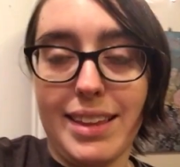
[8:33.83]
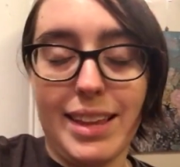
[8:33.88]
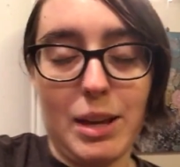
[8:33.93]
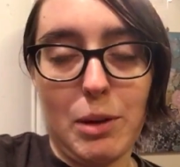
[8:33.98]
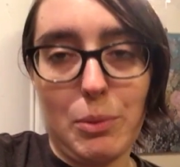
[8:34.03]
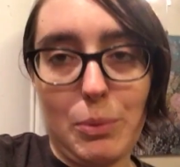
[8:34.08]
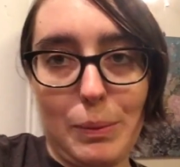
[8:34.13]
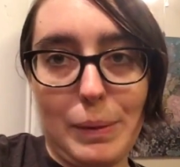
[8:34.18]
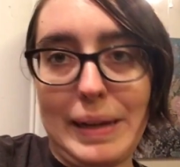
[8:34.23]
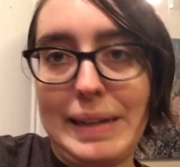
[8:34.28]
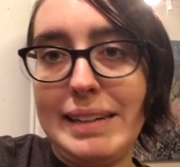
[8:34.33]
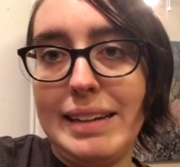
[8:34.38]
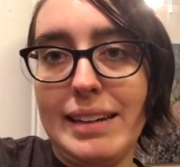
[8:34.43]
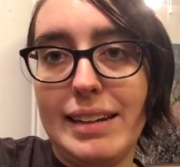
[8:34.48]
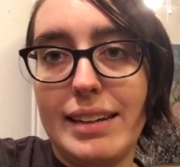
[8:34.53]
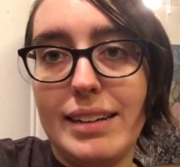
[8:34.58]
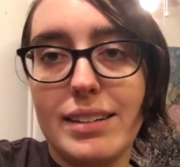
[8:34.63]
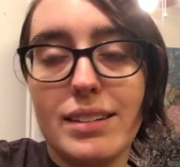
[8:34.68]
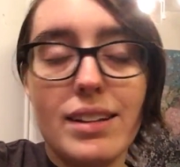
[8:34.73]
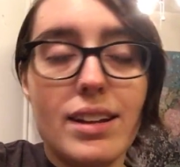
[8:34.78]
like why
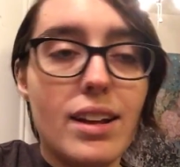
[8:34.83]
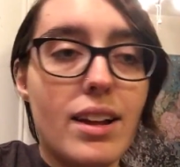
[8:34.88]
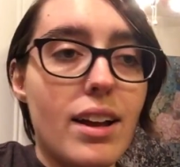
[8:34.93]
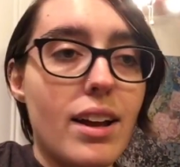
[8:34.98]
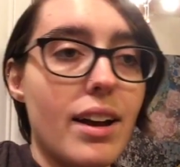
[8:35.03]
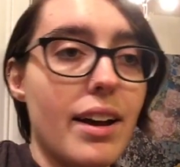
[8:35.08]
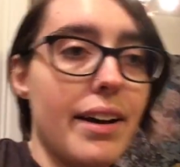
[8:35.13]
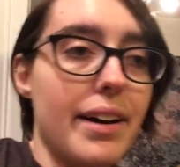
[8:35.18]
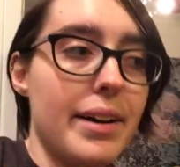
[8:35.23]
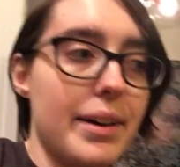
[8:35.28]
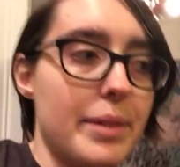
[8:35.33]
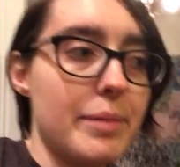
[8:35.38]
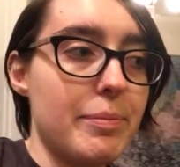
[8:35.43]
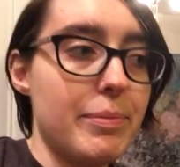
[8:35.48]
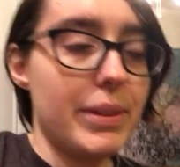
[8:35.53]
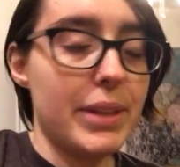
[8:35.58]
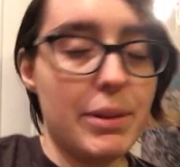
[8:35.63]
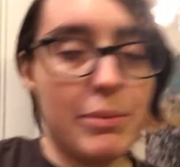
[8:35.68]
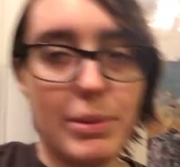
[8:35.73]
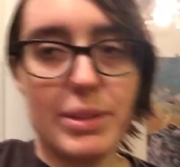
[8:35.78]
not?
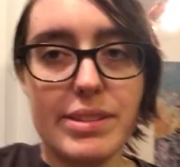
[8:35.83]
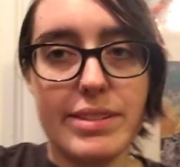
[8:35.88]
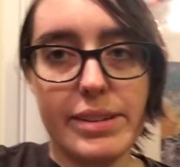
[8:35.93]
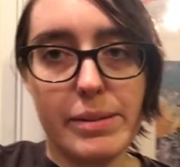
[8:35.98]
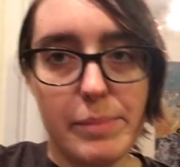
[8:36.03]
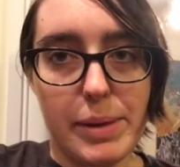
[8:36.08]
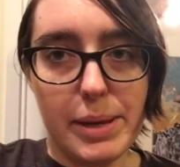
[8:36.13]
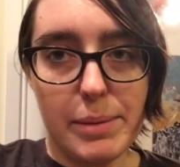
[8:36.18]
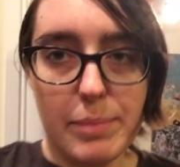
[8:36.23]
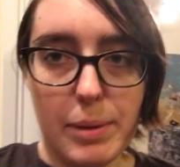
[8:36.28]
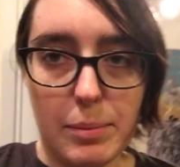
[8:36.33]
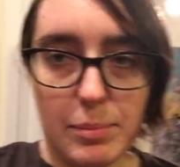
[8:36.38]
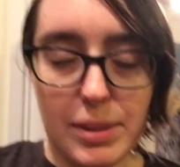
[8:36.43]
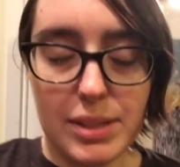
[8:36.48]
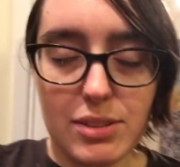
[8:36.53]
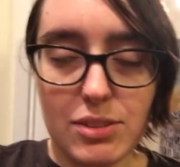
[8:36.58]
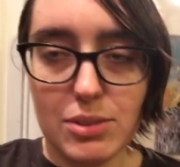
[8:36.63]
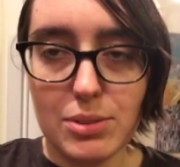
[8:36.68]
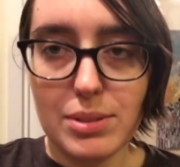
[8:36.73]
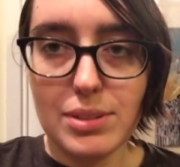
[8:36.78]
Um he wants to make
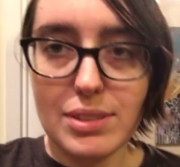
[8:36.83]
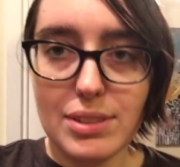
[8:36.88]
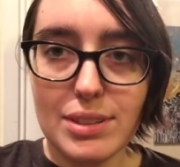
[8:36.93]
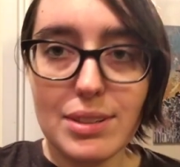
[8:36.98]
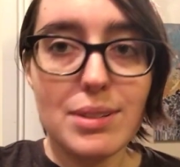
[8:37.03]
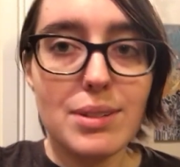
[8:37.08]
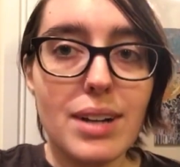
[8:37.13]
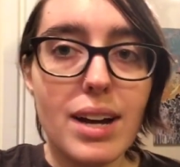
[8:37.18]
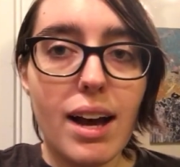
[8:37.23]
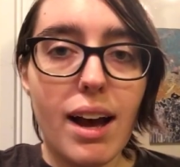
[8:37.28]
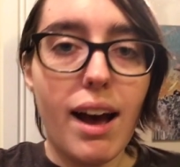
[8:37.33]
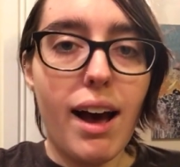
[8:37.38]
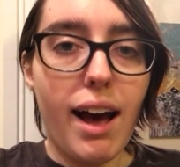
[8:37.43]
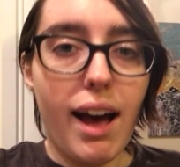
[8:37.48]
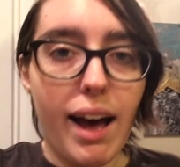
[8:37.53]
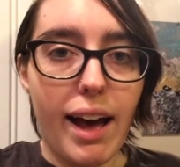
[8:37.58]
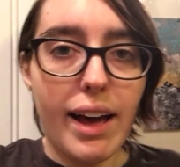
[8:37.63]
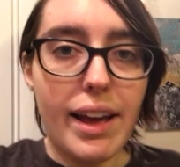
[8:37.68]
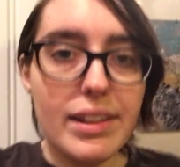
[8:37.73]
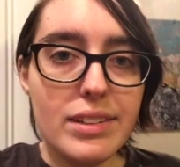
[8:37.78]
pumpkin juice too.
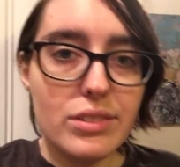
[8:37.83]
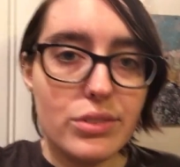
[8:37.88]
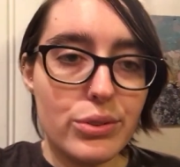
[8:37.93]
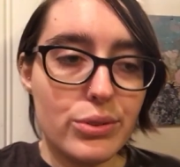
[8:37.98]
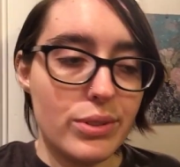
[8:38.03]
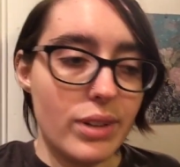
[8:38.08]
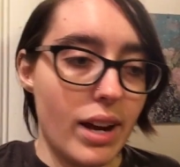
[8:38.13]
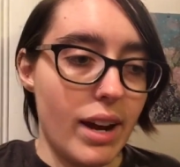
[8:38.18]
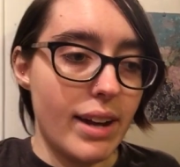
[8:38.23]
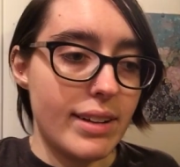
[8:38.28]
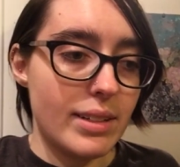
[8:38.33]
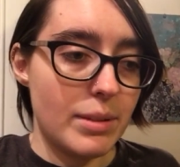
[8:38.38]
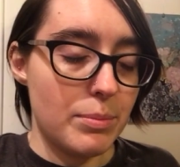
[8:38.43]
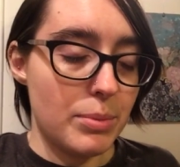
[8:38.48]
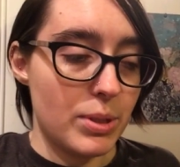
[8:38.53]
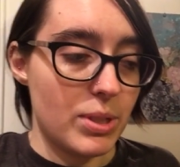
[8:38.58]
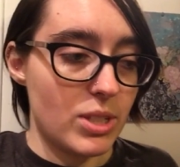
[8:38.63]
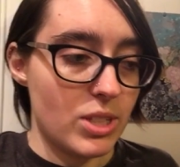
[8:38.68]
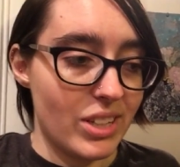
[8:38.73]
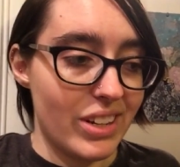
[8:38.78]
I do not
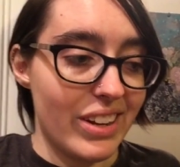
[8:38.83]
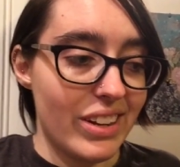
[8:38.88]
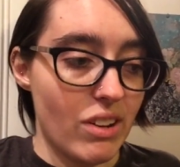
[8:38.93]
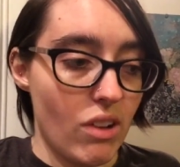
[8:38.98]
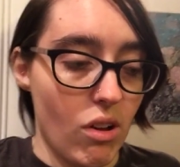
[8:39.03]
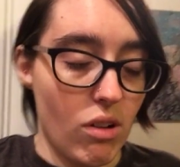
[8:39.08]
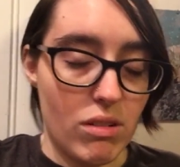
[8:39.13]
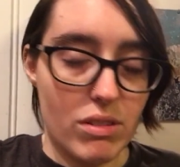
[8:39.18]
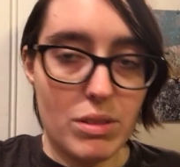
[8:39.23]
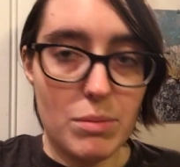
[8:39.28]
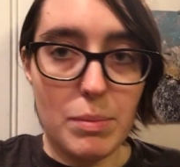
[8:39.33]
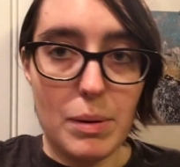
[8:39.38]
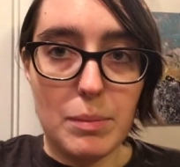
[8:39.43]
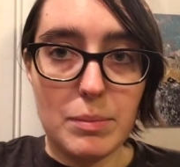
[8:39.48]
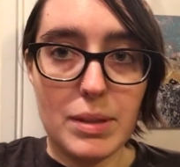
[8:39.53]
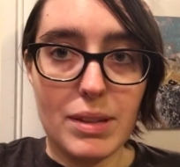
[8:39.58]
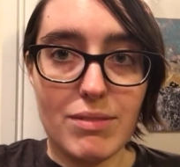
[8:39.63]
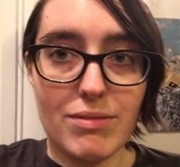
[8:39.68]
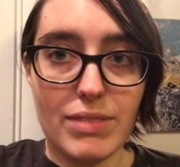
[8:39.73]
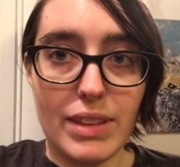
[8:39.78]
appreciate all the
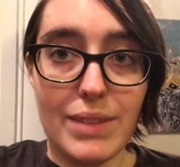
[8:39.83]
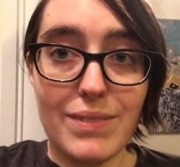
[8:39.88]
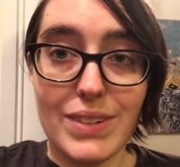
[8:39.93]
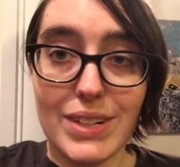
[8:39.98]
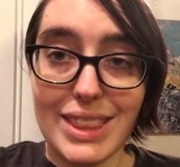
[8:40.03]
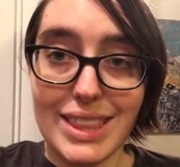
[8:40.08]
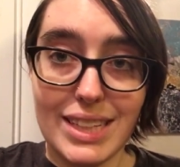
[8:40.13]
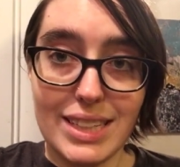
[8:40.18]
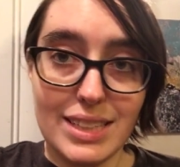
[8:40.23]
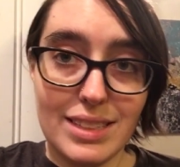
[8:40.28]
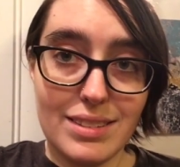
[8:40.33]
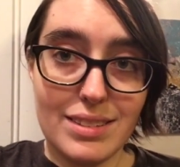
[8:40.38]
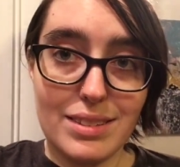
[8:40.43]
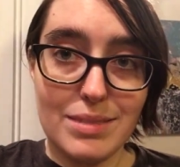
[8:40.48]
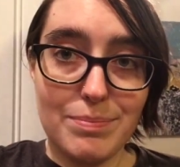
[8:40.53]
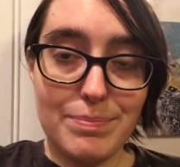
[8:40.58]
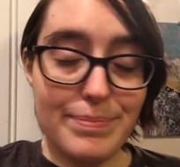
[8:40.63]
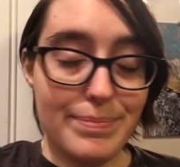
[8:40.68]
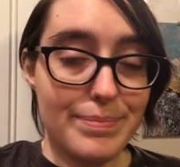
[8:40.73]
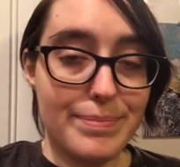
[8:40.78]
pumpkin flavored
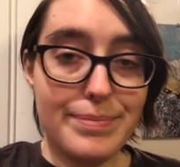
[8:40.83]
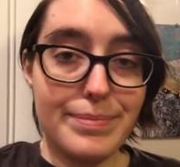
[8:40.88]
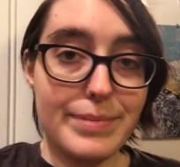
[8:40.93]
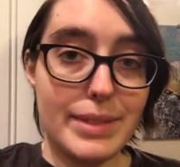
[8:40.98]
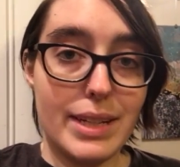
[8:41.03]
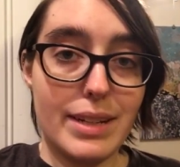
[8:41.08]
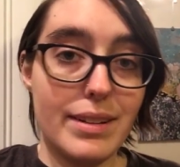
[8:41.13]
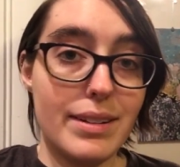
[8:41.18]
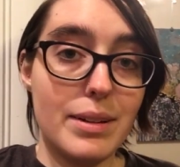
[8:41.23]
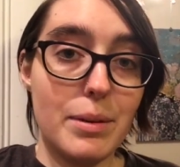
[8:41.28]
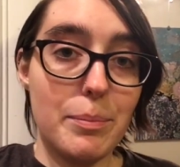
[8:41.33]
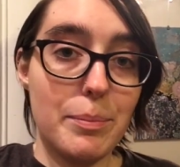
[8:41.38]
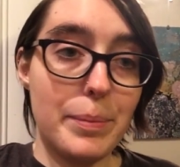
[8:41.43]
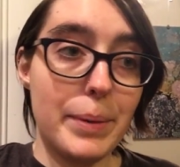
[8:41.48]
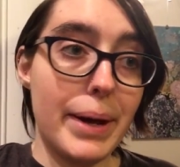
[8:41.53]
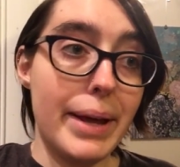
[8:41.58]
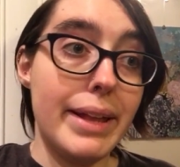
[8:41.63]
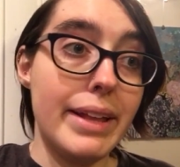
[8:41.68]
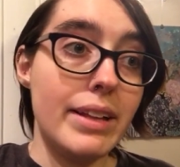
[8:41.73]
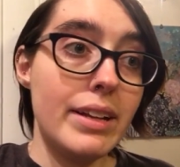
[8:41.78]
things,
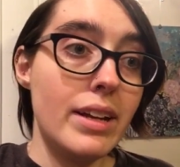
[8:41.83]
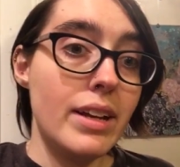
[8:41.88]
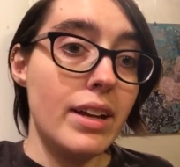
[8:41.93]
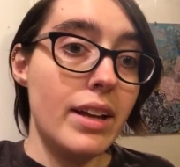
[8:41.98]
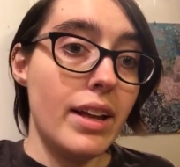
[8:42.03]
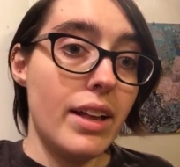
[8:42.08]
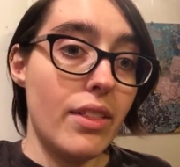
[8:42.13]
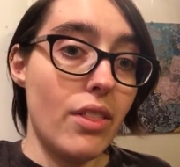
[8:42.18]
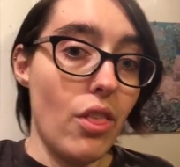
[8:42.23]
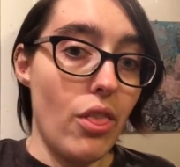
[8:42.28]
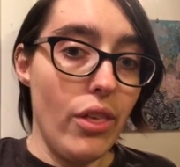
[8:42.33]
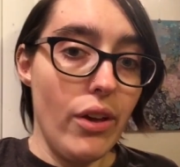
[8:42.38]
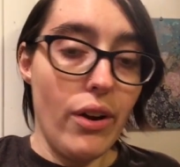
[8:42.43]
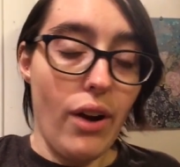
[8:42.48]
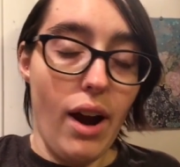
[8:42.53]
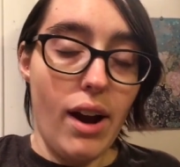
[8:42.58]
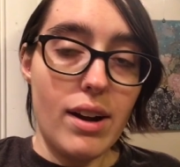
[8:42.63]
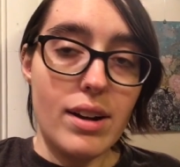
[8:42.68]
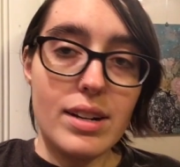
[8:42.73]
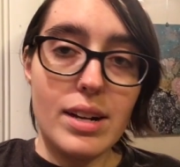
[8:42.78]
but
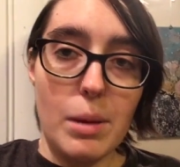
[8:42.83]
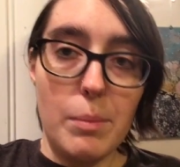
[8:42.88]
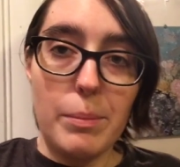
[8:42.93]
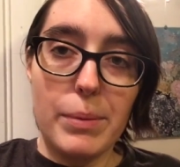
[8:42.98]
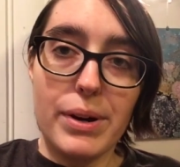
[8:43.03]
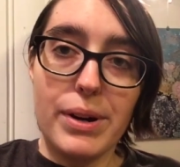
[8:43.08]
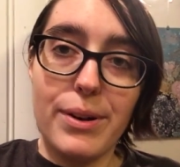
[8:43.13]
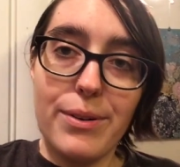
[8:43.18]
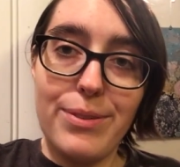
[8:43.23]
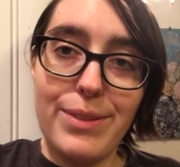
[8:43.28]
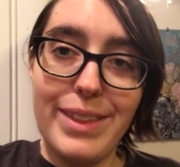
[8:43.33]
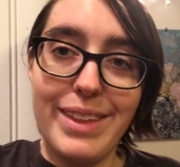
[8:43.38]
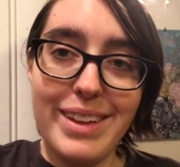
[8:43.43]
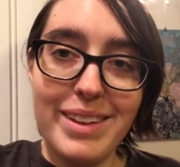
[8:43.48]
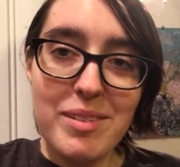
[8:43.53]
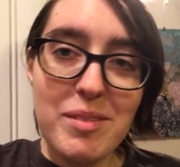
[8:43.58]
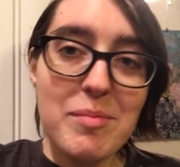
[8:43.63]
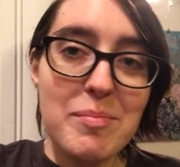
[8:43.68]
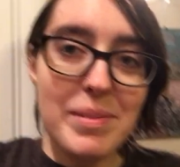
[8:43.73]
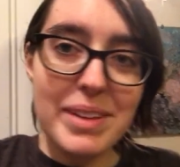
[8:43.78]
there are a number of
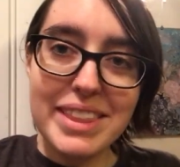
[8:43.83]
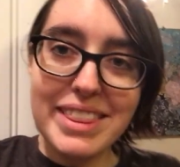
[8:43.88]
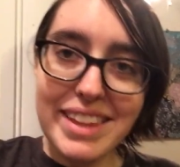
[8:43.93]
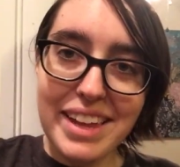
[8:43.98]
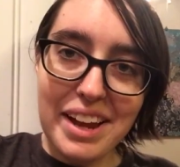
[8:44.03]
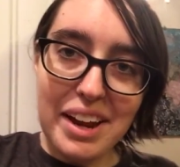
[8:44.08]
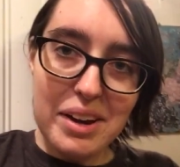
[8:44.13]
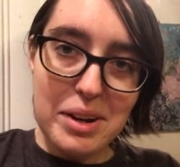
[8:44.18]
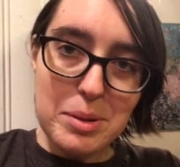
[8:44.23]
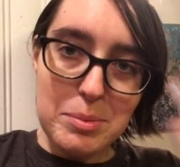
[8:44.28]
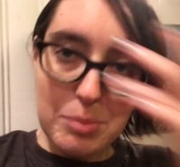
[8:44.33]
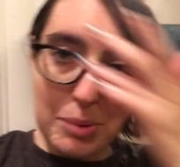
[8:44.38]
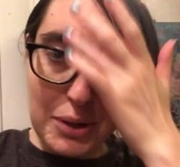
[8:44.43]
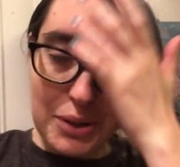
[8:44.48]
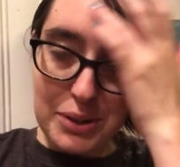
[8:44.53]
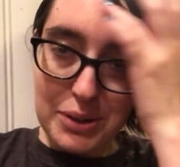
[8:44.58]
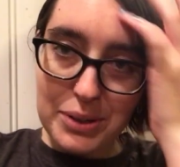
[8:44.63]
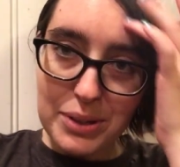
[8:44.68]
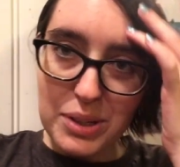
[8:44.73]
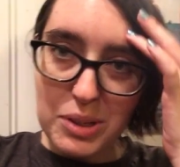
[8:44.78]
them in the Harry
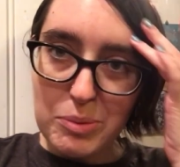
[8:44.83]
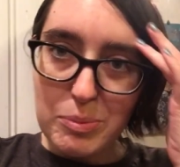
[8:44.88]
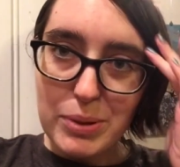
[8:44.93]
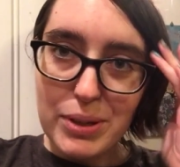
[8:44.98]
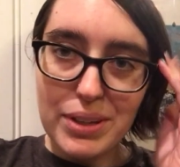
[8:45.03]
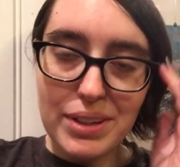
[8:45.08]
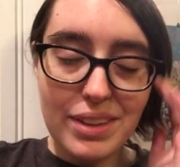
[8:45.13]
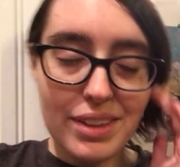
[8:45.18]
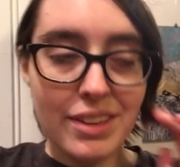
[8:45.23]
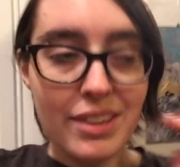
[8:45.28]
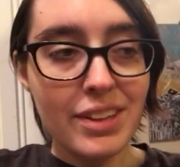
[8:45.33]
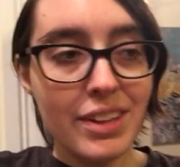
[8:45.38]
Potter cookbook.